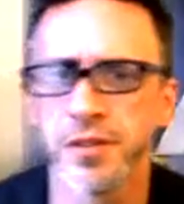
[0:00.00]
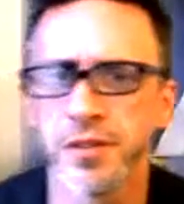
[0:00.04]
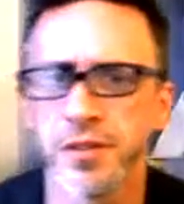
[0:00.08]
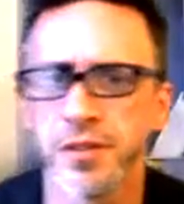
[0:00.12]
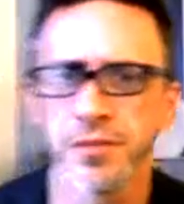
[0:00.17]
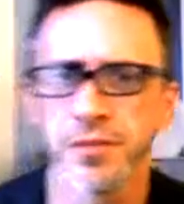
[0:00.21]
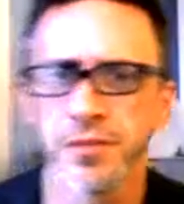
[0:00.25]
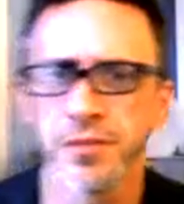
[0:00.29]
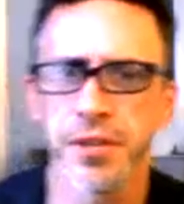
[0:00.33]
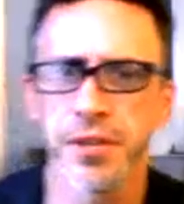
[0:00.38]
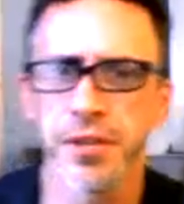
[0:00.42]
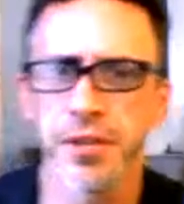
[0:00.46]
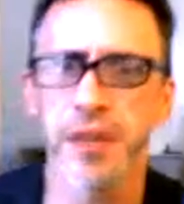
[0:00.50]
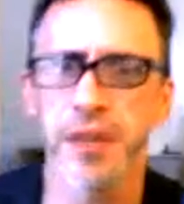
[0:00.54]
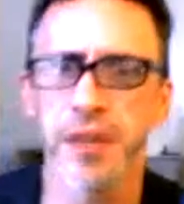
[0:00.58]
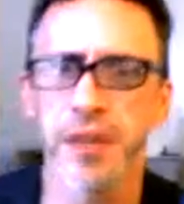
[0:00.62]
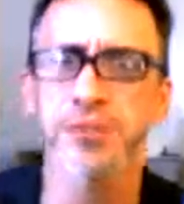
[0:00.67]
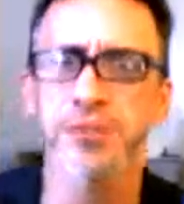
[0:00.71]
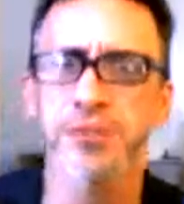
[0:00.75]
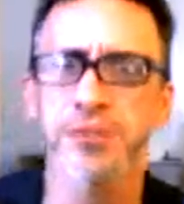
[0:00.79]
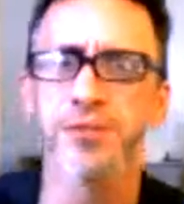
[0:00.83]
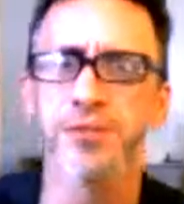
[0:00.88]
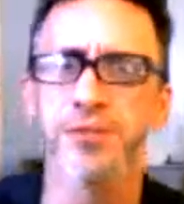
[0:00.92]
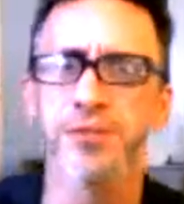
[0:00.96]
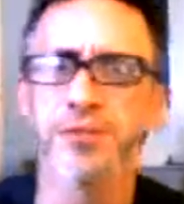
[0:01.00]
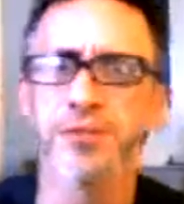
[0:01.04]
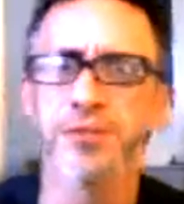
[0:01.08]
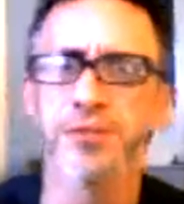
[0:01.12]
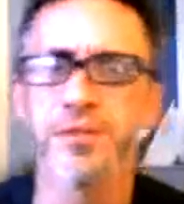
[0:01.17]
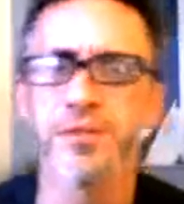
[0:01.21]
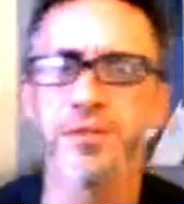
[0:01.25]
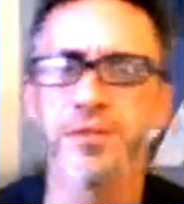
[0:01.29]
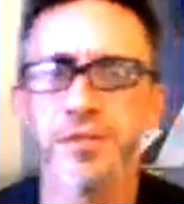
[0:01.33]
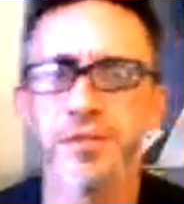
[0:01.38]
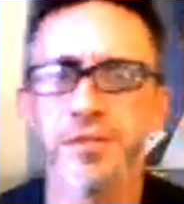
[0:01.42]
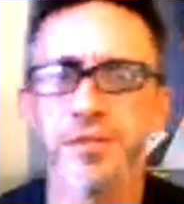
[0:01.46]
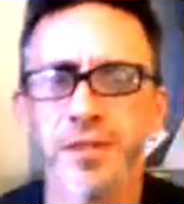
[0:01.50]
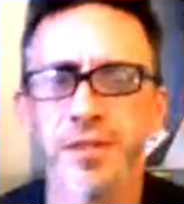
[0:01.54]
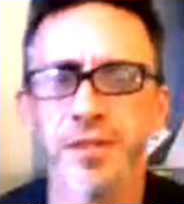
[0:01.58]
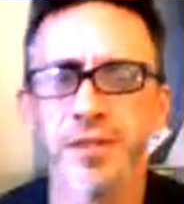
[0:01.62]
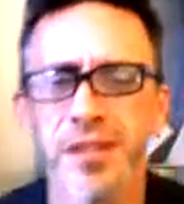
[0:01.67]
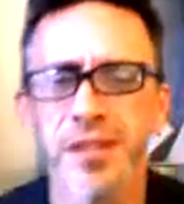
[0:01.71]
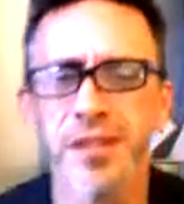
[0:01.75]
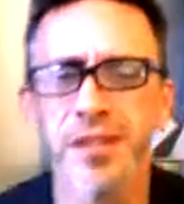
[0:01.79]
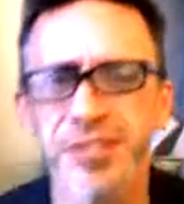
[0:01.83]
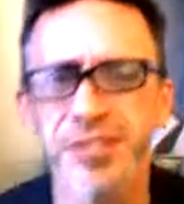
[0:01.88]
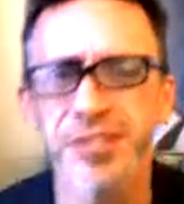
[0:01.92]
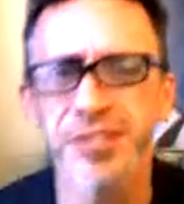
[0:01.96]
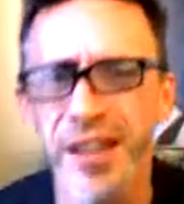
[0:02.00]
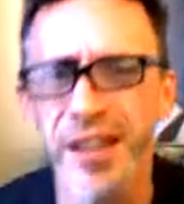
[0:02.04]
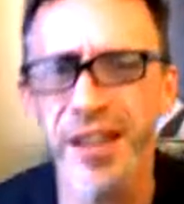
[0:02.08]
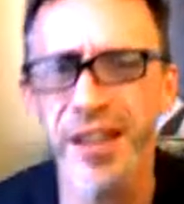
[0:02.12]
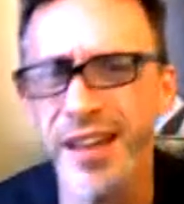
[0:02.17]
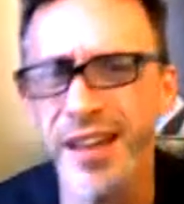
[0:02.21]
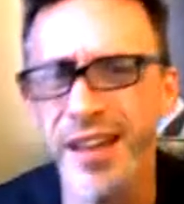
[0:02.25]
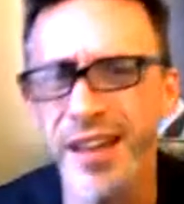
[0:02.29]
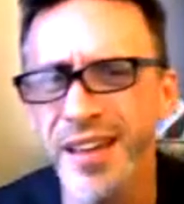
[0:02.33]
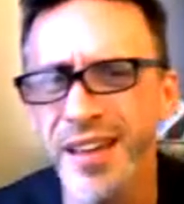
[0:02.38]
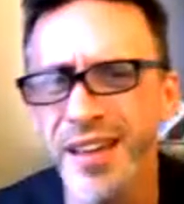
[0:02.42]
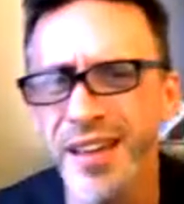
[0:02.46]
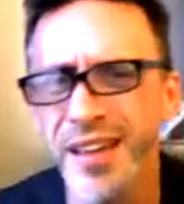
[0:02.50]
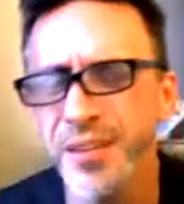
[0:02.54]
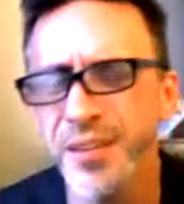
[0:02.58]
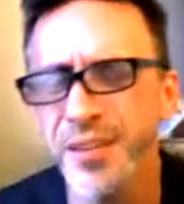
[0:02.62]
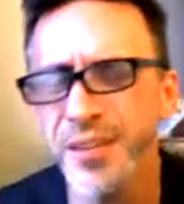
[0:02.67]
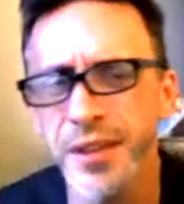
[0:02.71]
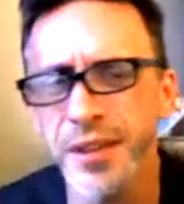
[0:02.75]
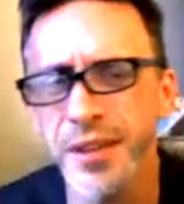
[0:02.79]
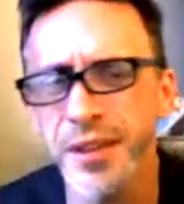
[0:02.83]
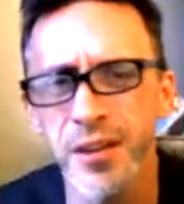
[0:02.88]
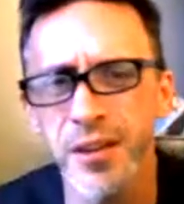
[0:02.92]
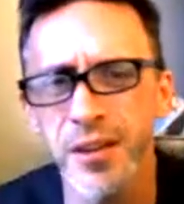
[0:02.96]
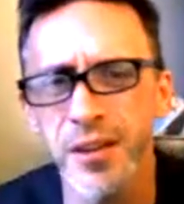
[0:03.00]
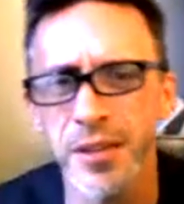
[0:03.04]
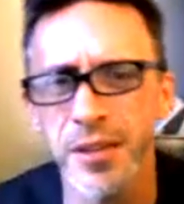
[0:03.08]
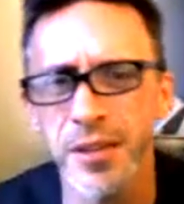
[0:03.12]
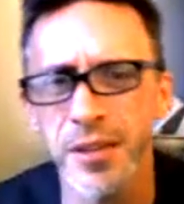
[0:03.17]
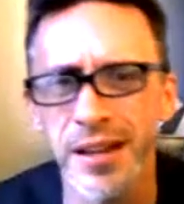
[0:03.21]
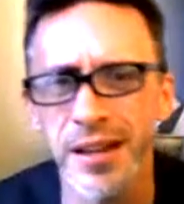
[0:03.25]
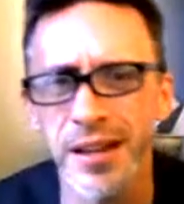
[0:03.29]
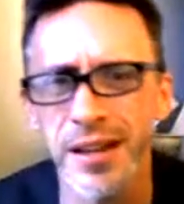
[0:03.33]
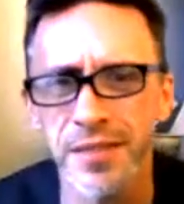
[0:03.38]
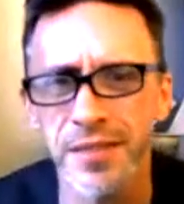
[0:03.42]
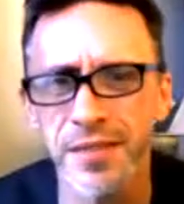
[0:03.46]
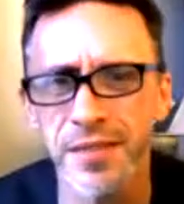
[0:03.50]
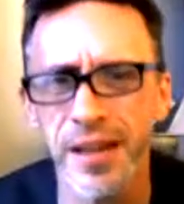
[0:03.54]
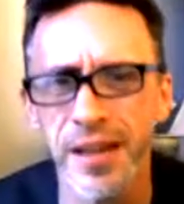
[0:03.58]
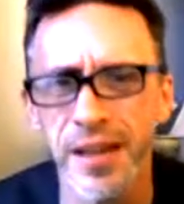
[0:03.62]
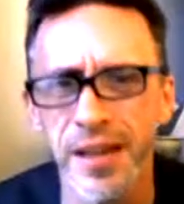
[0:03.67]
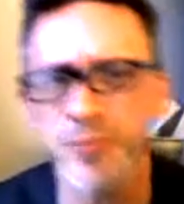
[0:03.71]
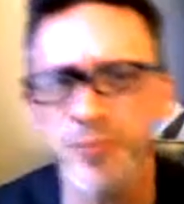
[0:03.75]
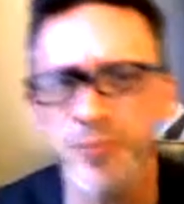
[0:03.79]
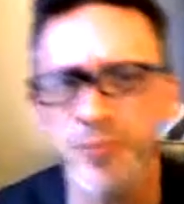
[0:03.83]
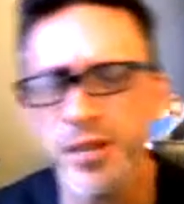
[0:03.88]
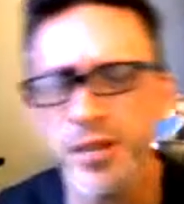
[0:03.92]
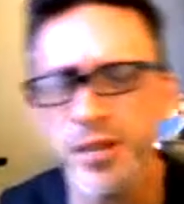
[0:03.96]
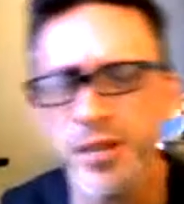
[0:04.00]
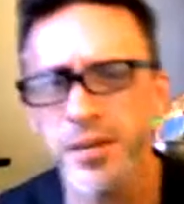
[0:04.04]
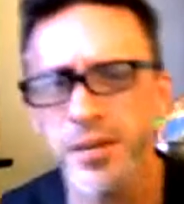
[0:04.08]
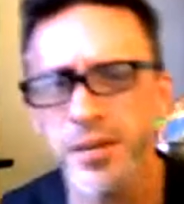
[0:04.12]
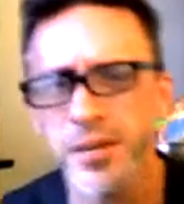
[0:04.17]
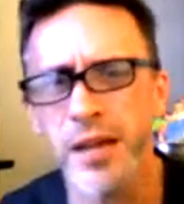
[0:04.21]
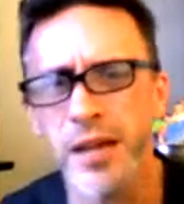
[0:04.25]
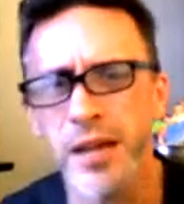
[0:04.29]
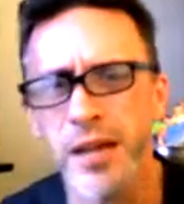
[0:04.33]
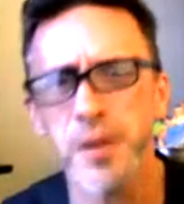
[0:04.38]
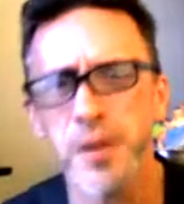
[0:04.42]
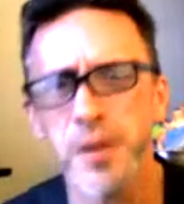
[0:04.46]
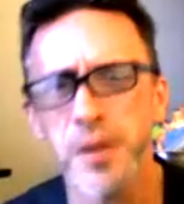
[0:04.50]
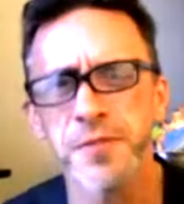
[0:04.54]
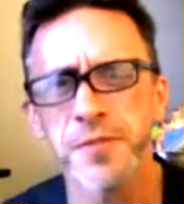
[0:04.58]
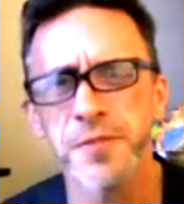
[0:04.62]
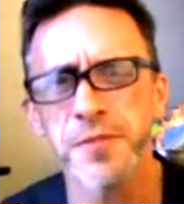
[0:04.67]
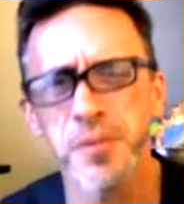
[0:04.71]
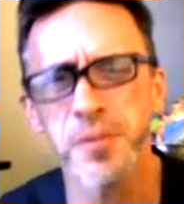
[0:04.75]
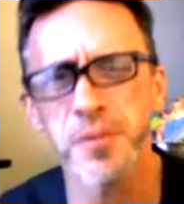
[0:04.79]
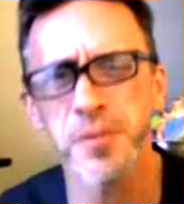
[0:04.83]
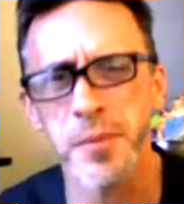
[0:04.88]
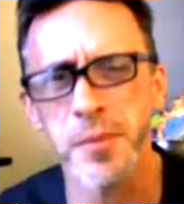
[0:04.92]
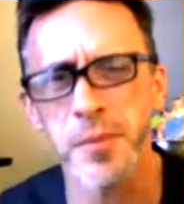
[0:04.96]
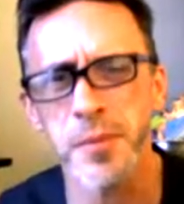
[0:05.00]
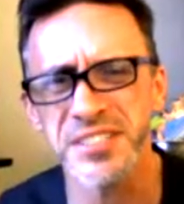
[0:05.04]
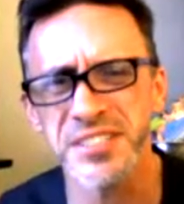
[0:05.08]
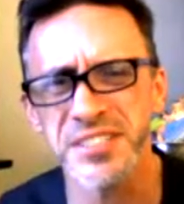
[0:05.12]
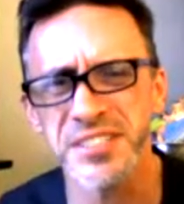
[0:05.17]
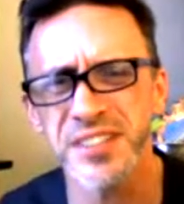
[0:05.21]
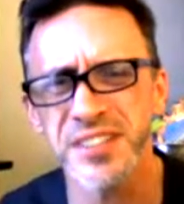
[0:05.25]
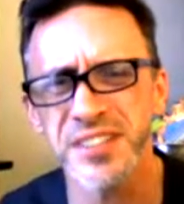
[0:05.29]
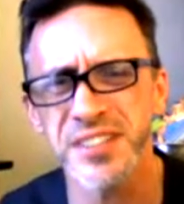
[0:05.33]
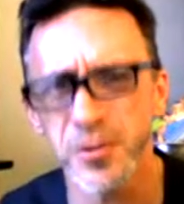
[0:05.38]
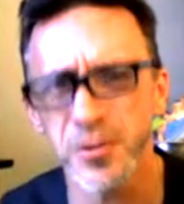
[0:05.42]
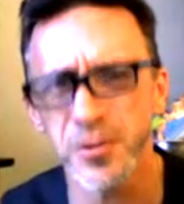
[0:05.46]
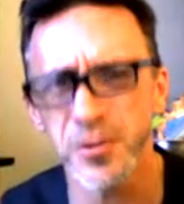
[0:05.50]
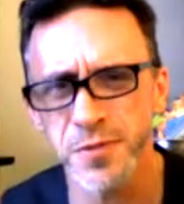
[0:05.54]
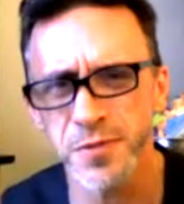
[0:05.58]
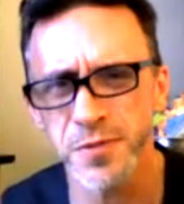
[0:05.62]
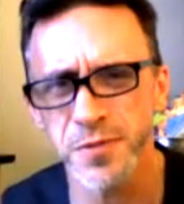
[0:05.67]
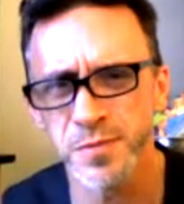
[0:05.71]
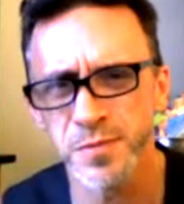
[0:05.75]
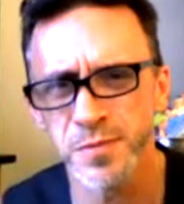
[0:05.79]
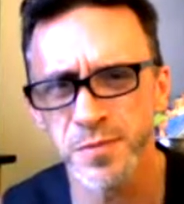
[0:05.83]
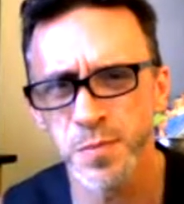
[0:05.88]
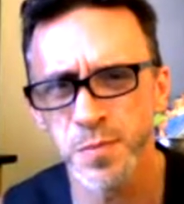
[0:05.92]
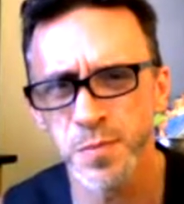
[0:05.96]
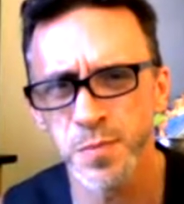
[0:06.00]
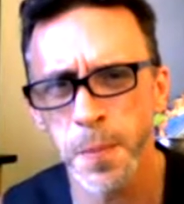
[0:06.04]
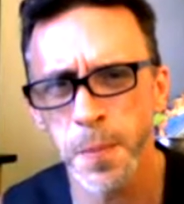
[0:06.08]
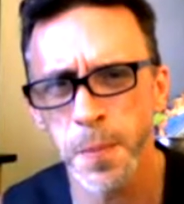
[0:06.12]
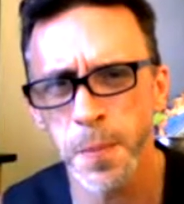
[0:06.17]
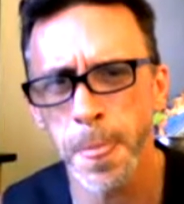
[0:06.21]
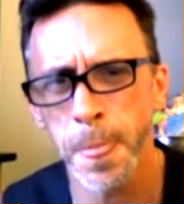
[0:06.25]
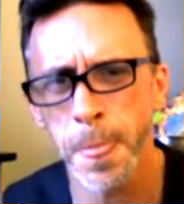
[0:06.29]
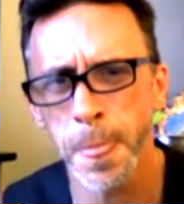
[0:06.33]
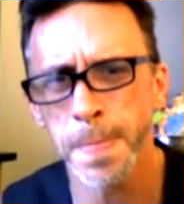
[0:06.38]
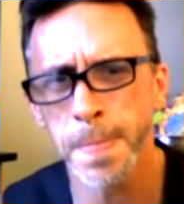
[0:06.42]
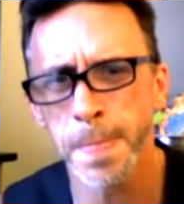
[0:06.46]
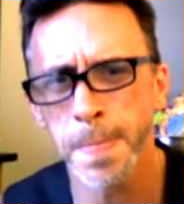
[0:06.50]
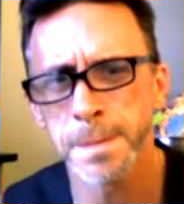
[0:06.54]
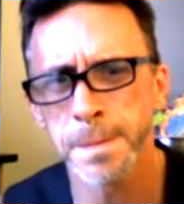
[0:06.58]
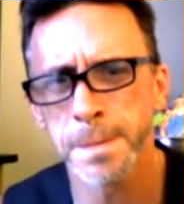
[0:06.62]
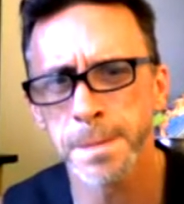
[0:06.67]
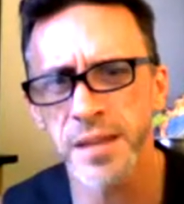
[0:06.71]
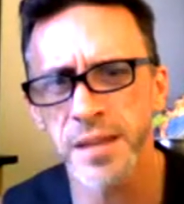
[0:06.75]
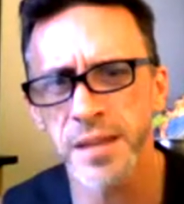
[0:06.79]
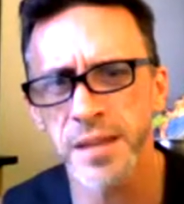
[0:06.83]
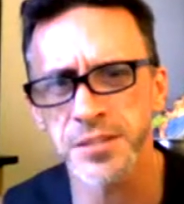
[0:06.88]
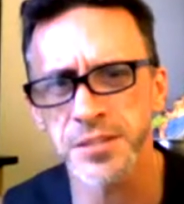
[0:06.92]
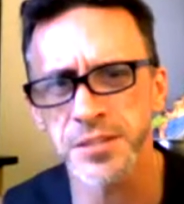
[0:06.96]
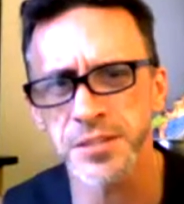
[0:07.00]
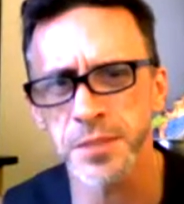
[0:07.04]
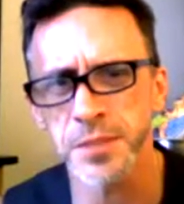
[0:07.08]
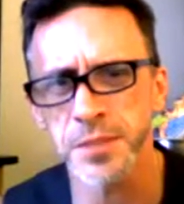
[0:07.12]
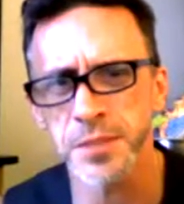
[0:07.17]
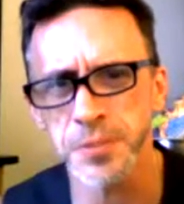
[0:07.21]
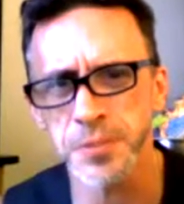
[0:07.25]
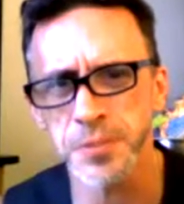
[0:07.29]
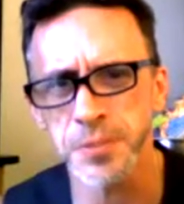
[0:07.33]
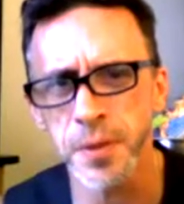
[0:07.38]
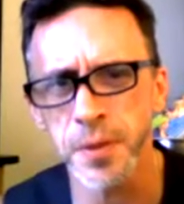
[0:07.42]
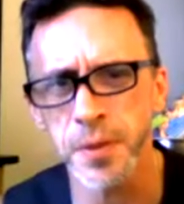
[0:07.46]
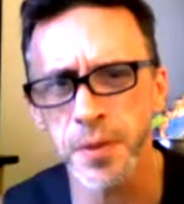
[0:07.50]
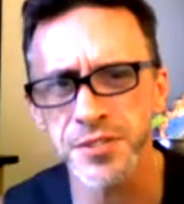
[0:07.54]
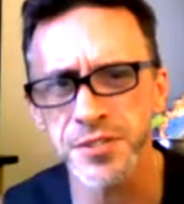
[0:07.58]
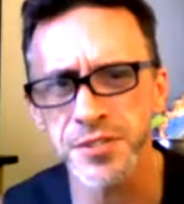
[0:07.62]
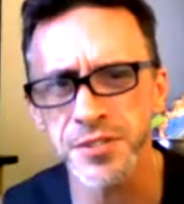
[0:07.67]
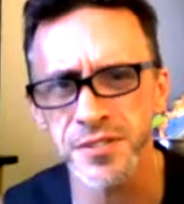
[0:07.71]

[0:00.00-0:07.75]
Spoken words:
canceled and all that shit. I don't care about any of that. I'm talking about how I'd feel about myself as a person,